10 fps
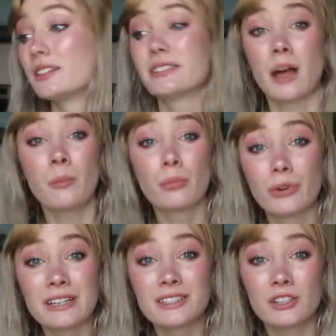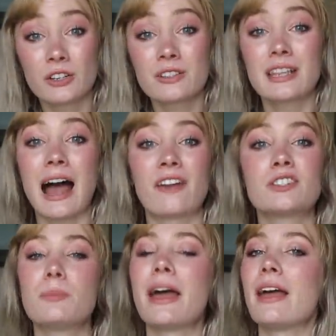Some prisoners have
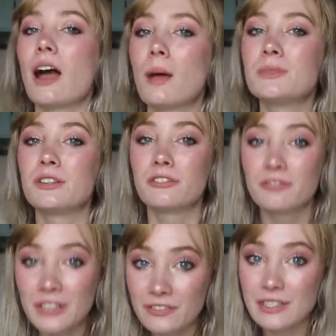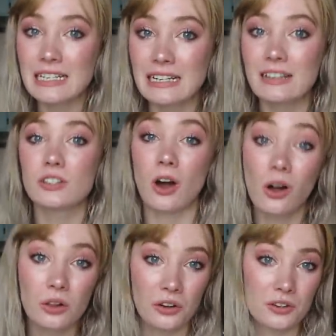to pay up to fifteen
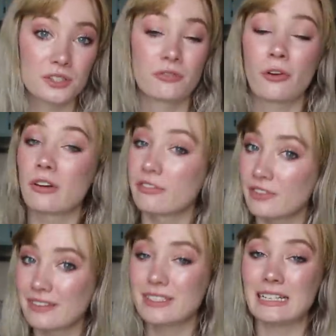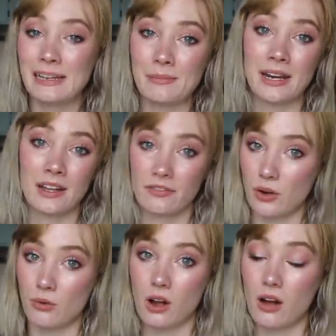dollars for a fifteen minute
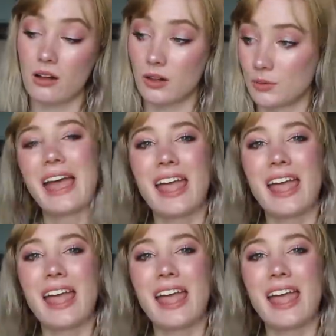phone call.